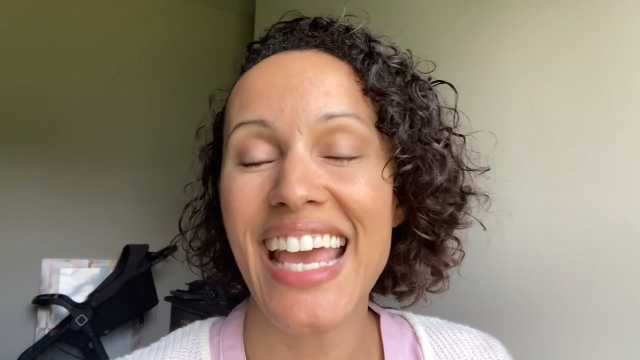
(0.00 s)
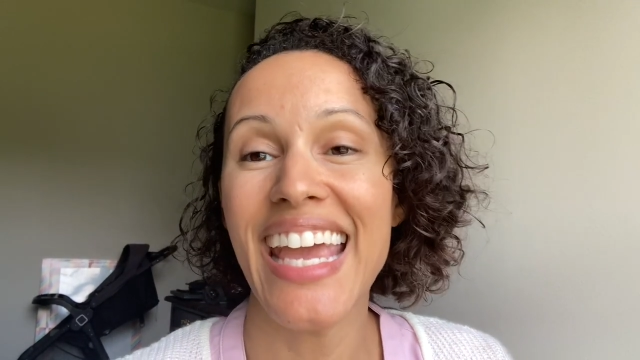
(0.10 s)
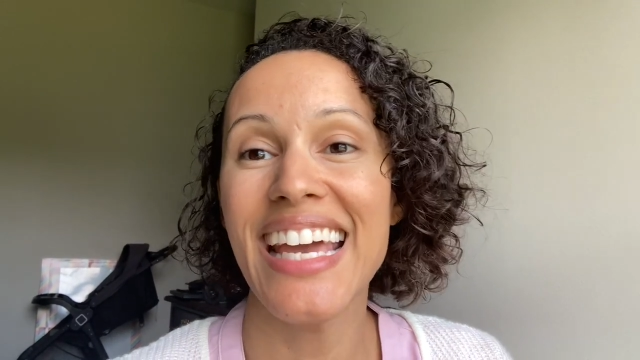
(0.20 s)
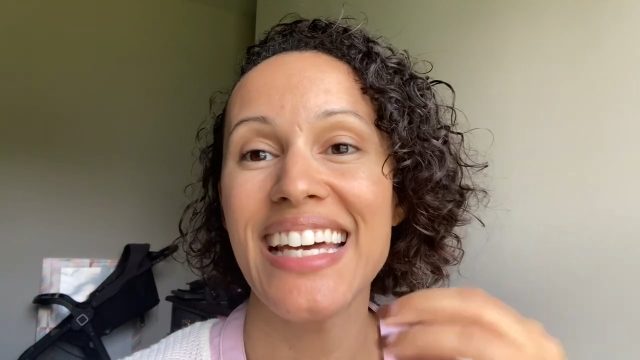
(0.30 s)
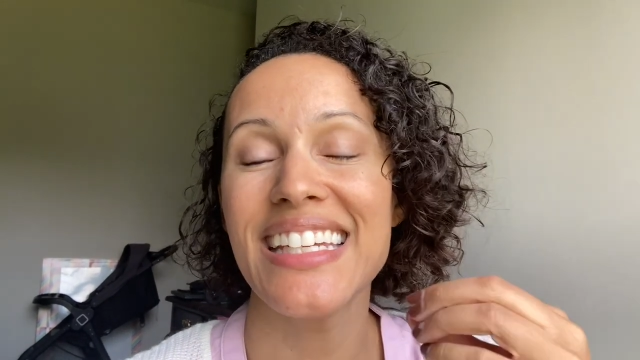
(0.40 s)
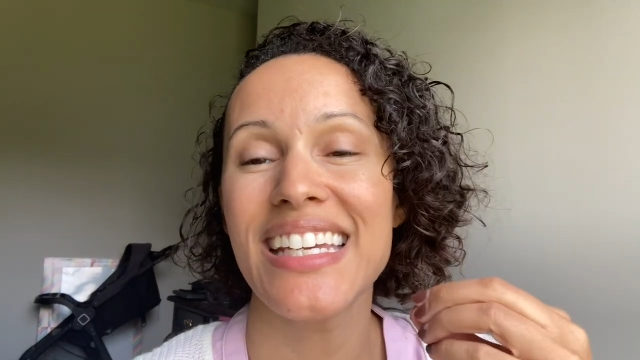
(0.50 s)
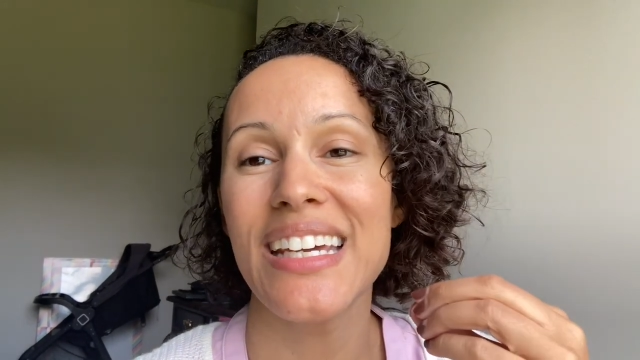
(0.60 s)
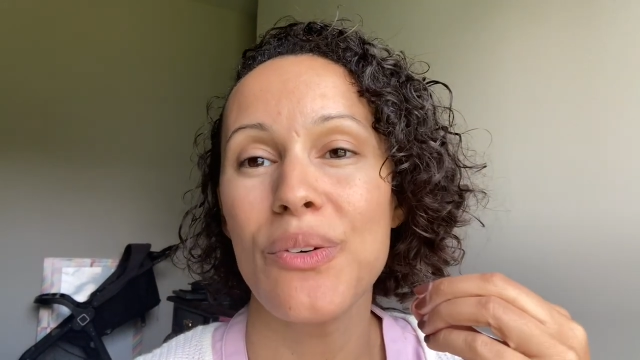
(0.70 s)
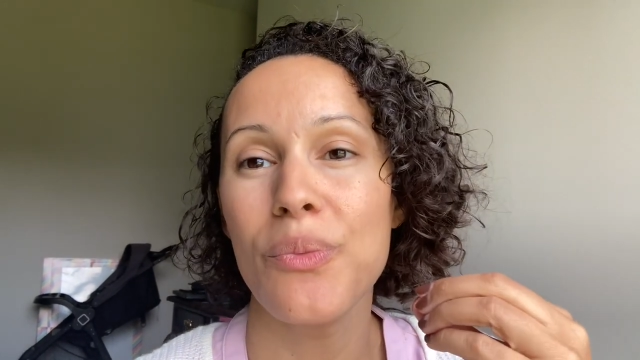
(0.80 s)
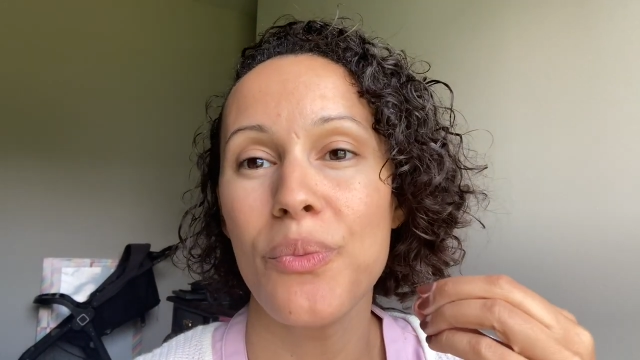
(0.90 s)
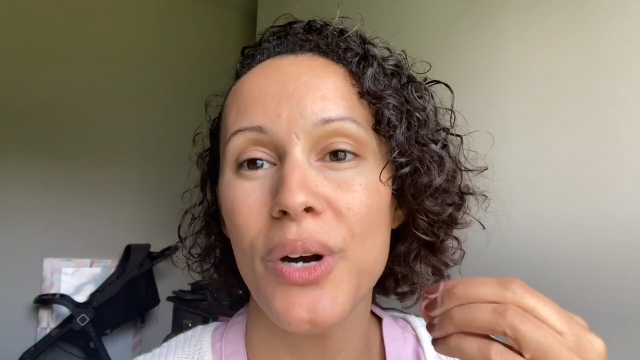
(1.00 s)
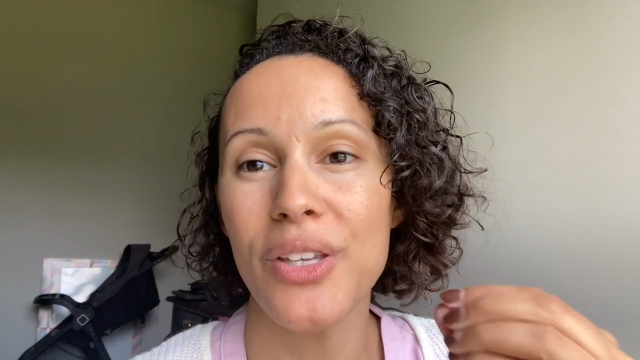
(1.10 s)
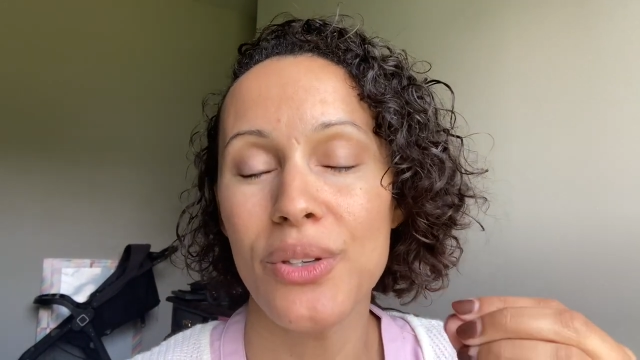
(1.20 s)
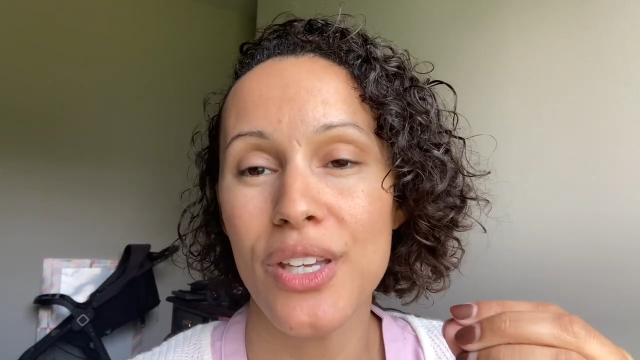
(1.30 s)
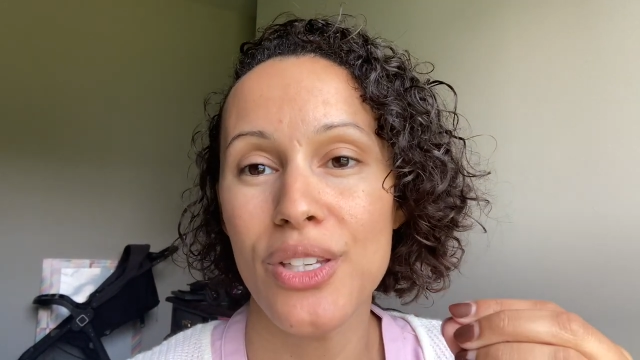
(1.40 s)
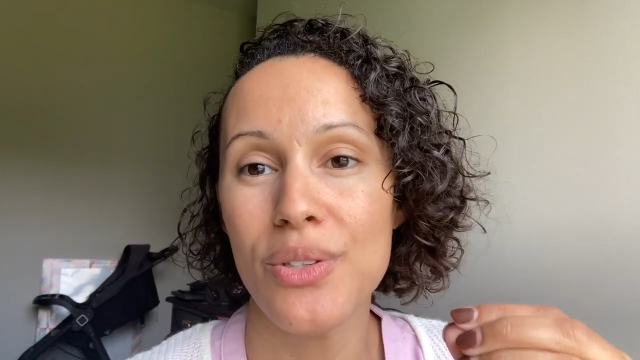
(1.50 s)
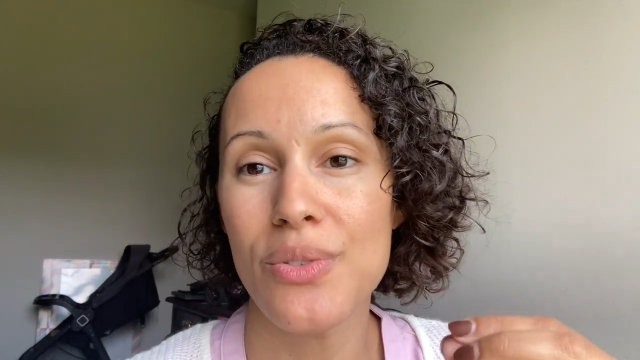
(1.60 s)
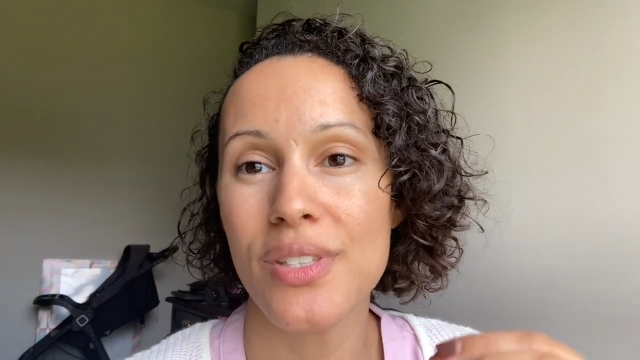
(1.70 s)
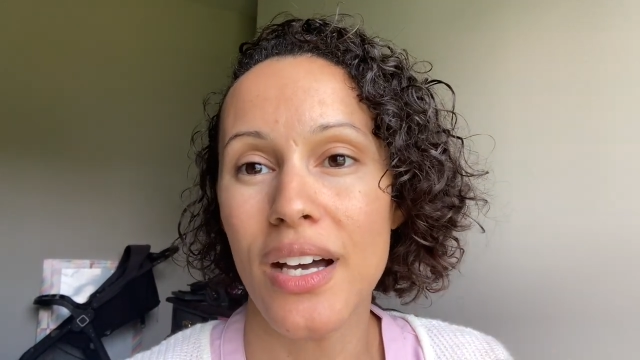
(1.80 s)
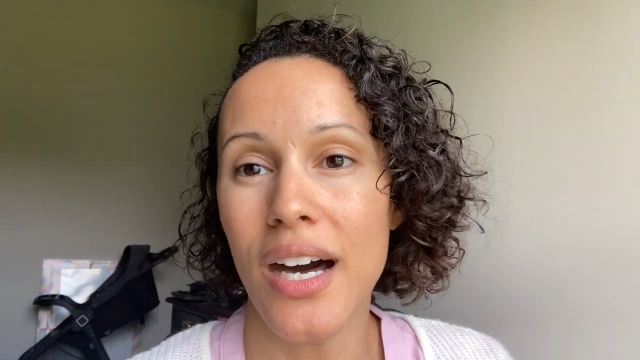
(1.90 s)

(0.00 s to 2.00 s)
and what you can use